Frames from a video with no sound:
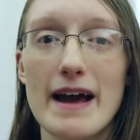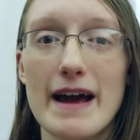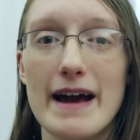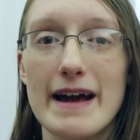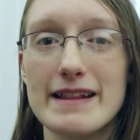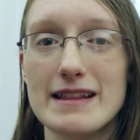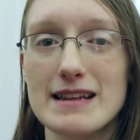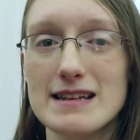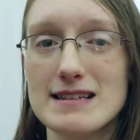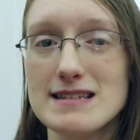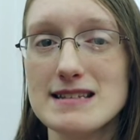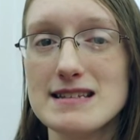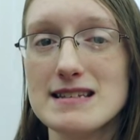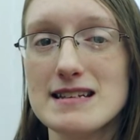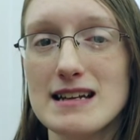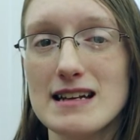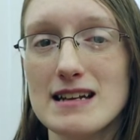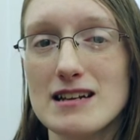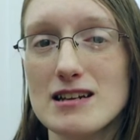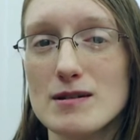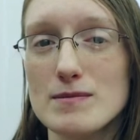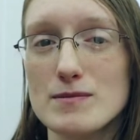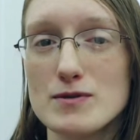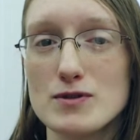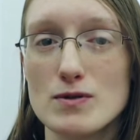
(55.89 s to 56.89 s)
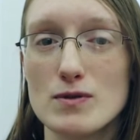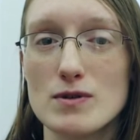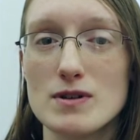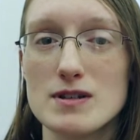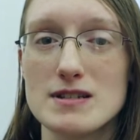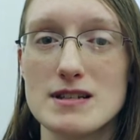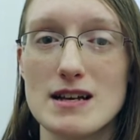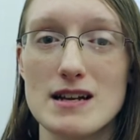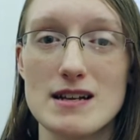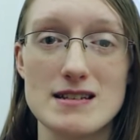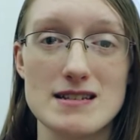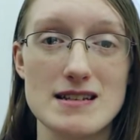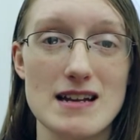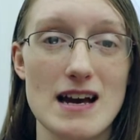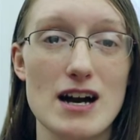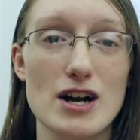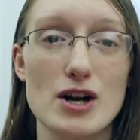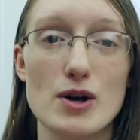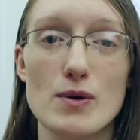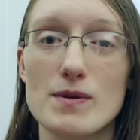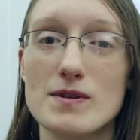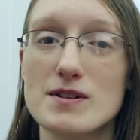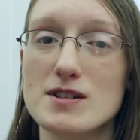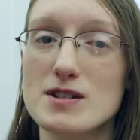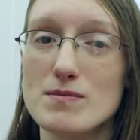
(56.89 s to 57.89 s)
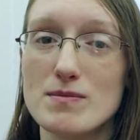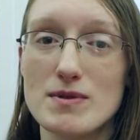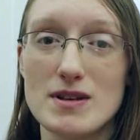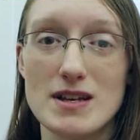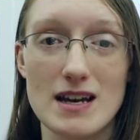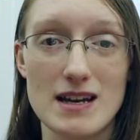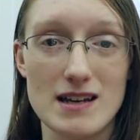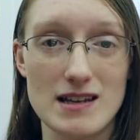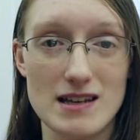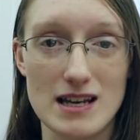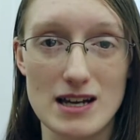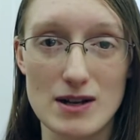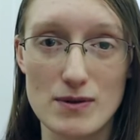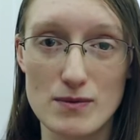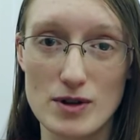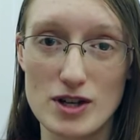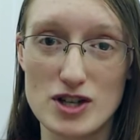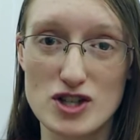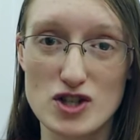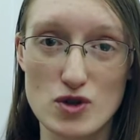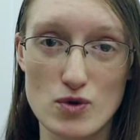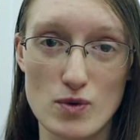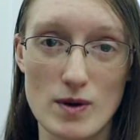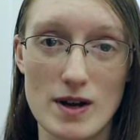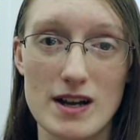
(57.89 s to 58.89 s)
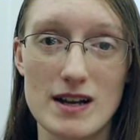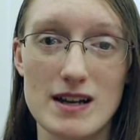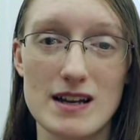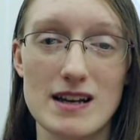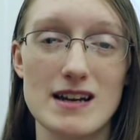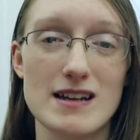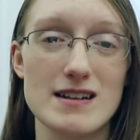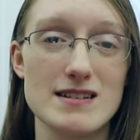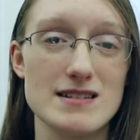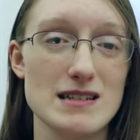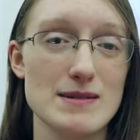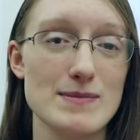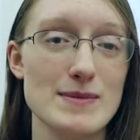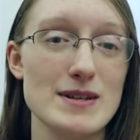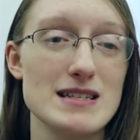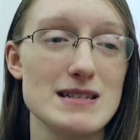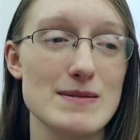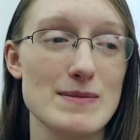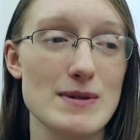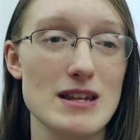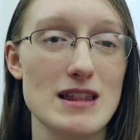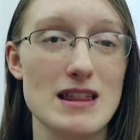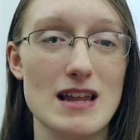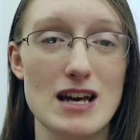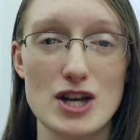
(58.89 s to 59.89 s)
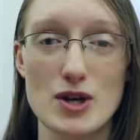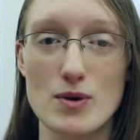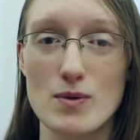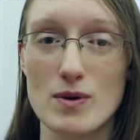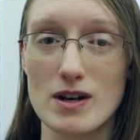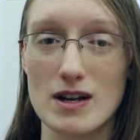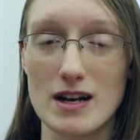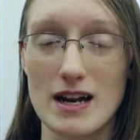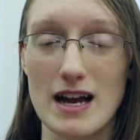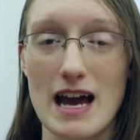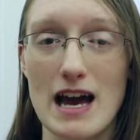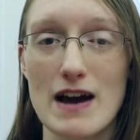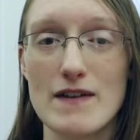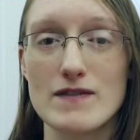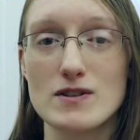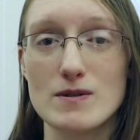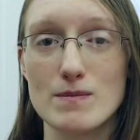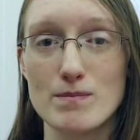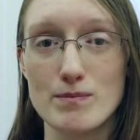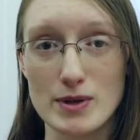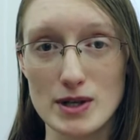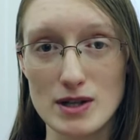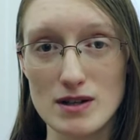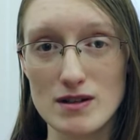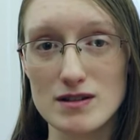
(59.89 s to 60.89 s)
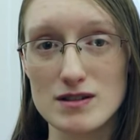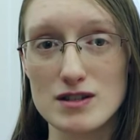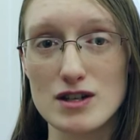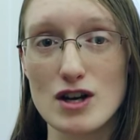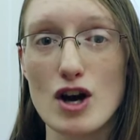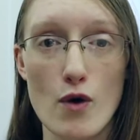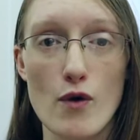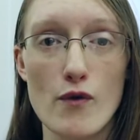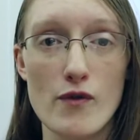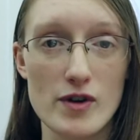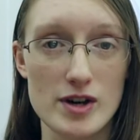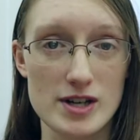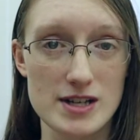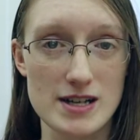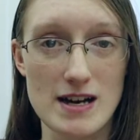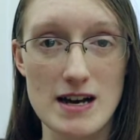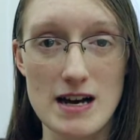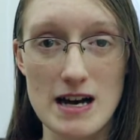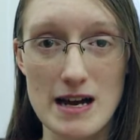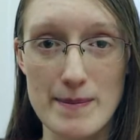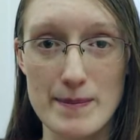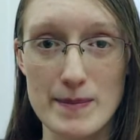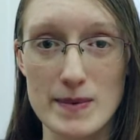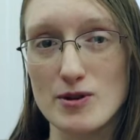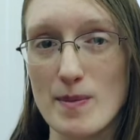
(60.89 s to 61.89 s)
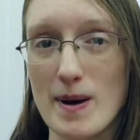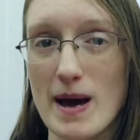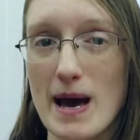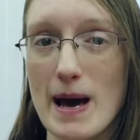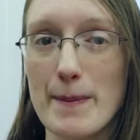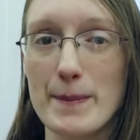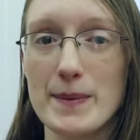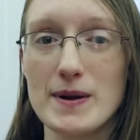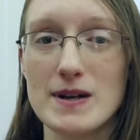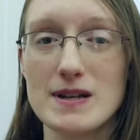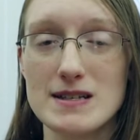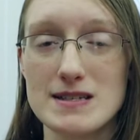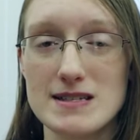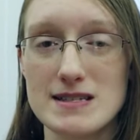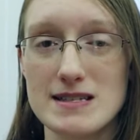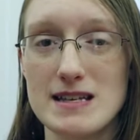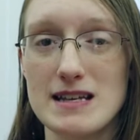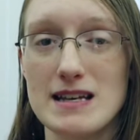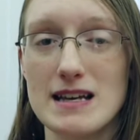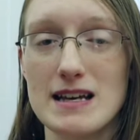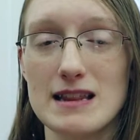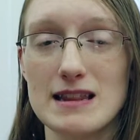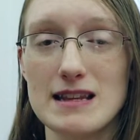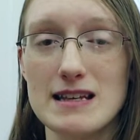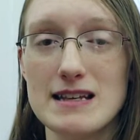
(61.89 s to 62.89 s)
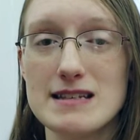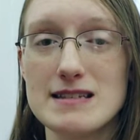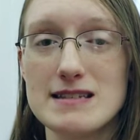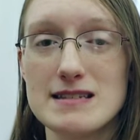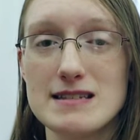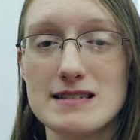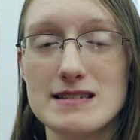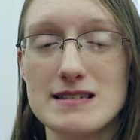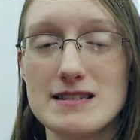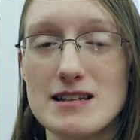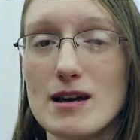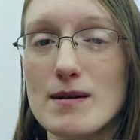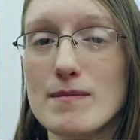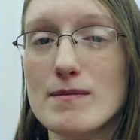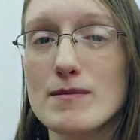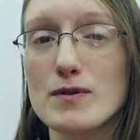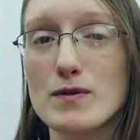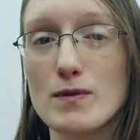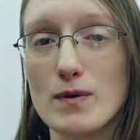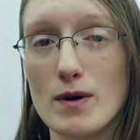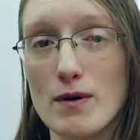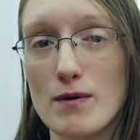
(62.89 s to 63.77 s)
And this is an income source that is not going to be a get rich quick. It is going to be something that you are going to have to build over time. So I'm happy to see at least some